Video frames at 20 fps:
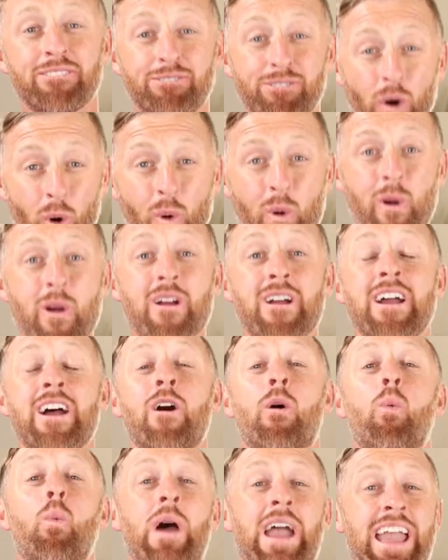four
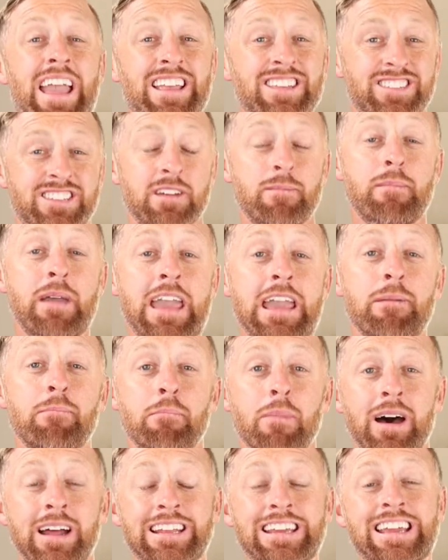ways to make
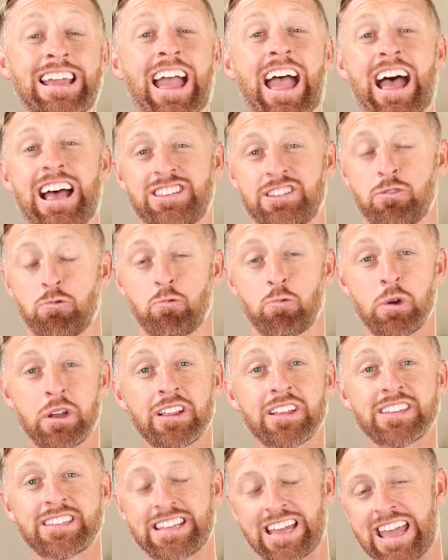money as a
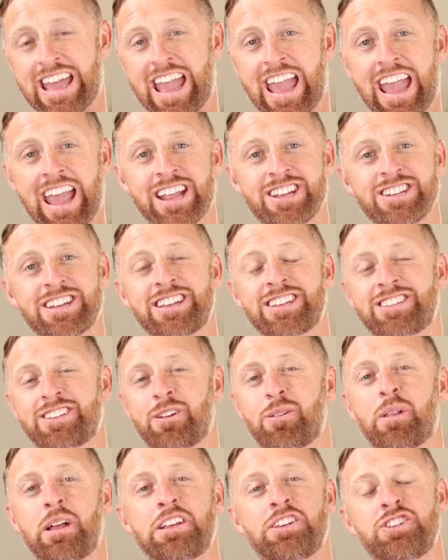real estate agent.
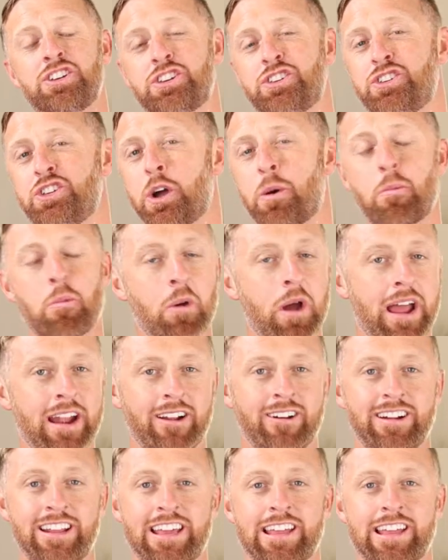So let's just jump right on